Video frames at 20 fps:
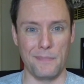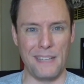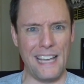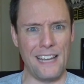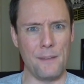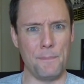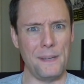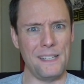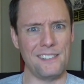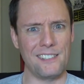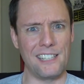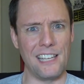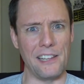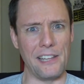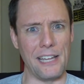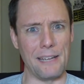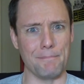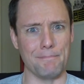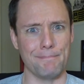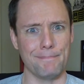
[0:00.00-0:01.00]
And a bit
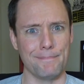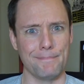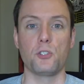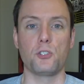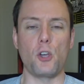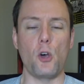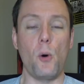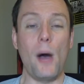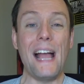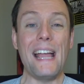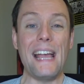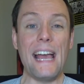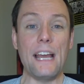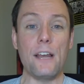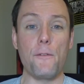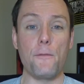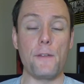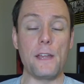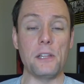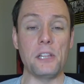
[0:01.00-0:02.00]
silly. So I
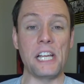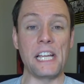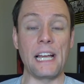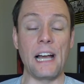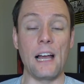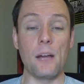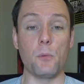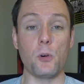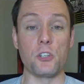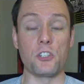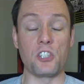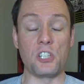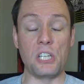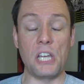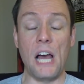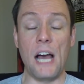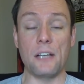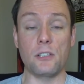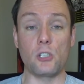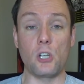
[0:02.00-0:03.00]
had a feeling I was
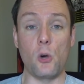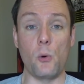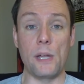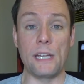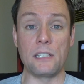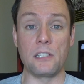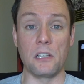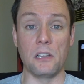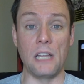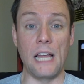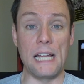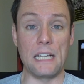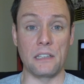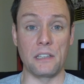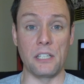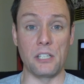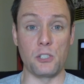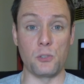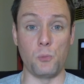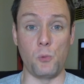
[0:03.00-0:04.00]
not going to
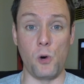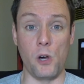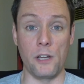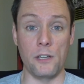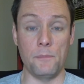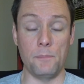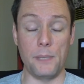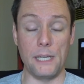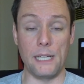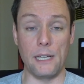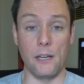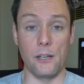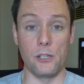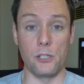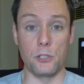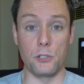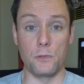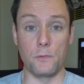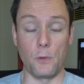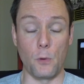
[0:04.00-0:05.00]
like this one
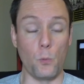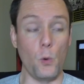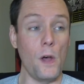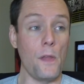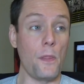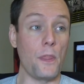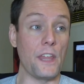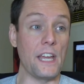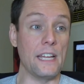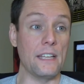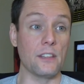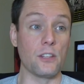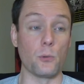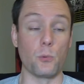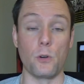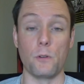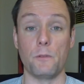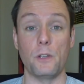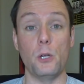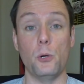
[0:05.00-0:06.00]
because, for one thing,
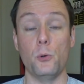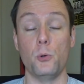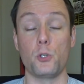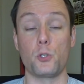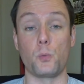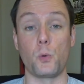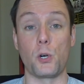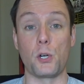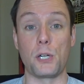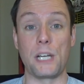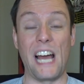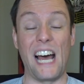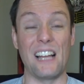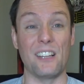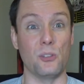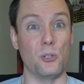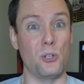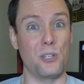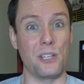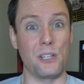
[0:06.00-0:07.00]
the reviews were
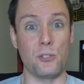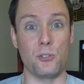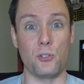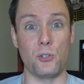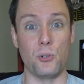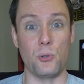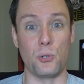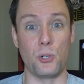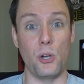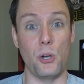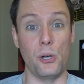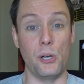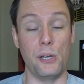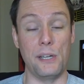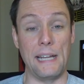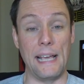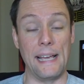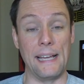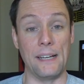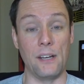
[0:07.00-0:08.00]
not looking too
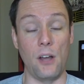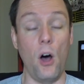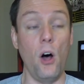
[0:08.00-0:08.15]
good, and